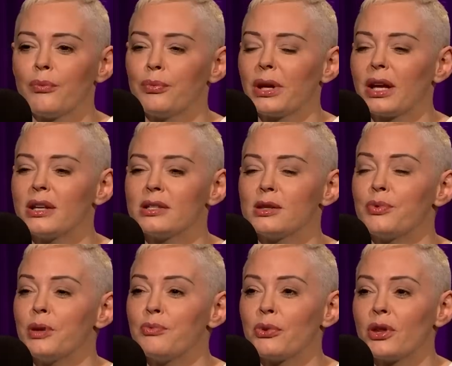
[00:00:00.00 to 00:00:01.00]
Because the
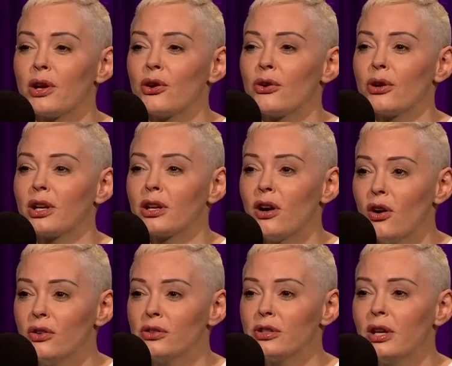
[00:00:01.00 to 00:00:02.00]
people there are in a
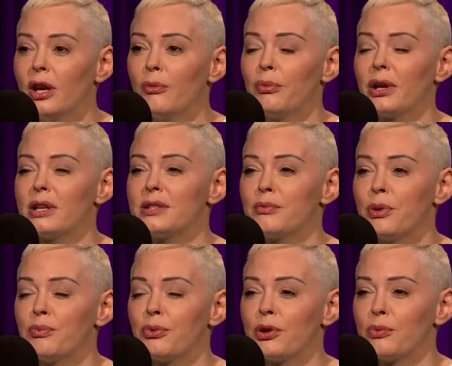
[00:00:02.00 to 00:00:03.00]
cult, because the
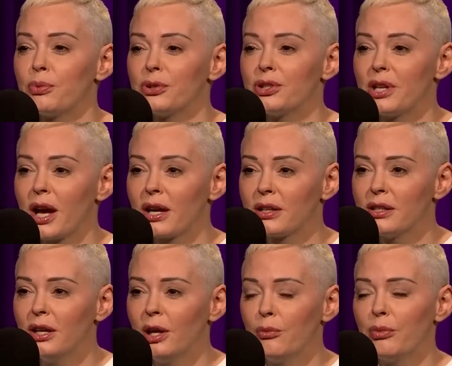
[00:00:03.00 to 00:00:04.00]
people there protect,
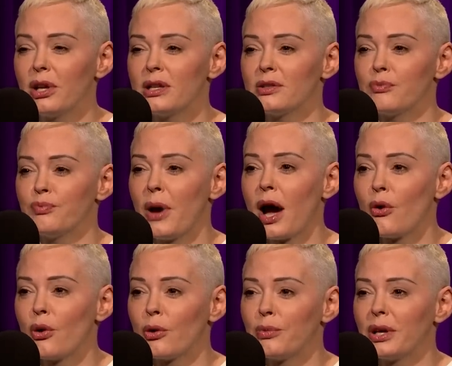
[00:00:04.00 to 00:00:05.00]
because of
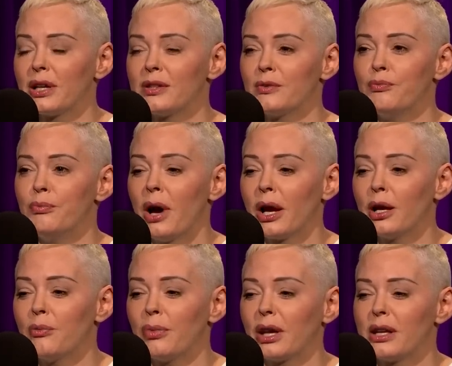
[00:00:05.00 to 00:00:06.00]
power, because of
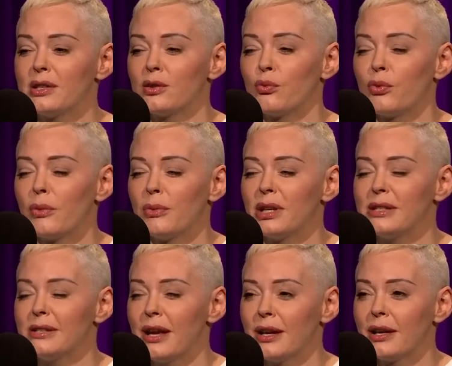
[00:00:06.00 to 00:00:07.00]
money, because the women
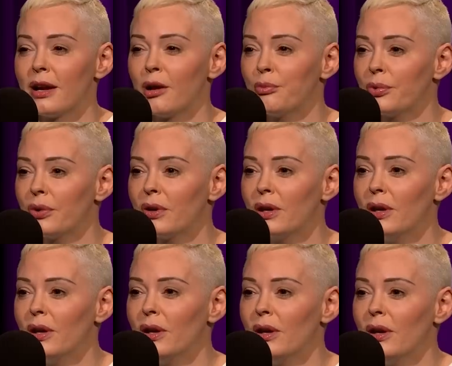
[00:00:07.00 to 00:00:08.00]
set it up,
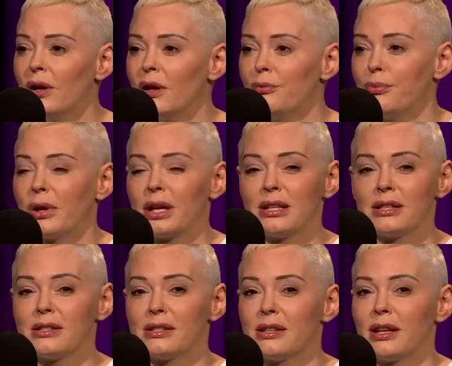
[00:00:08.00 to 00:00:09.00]
because
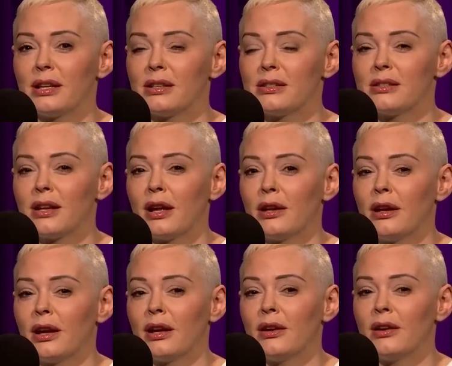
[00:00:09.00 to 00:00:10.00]
it's it's and
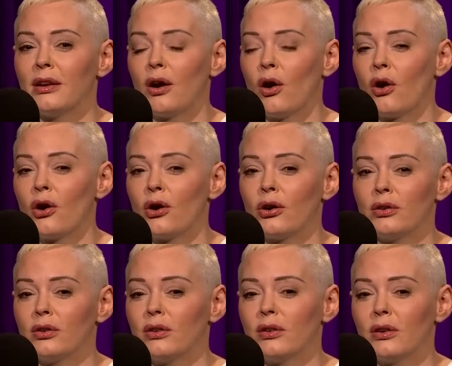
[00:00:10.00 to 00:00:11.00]
and are
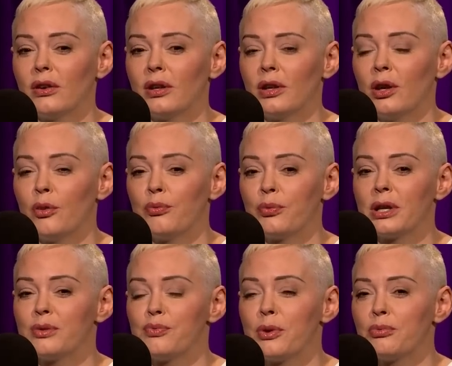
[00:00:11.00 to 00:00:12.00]
you know
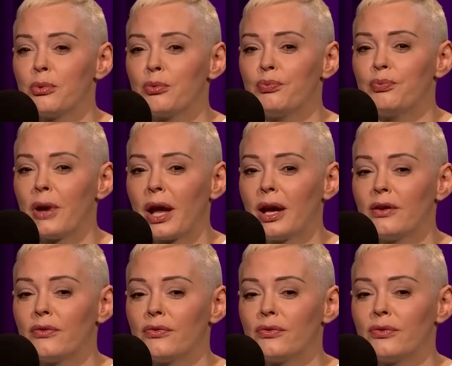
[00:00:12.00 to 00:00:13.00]
because people behave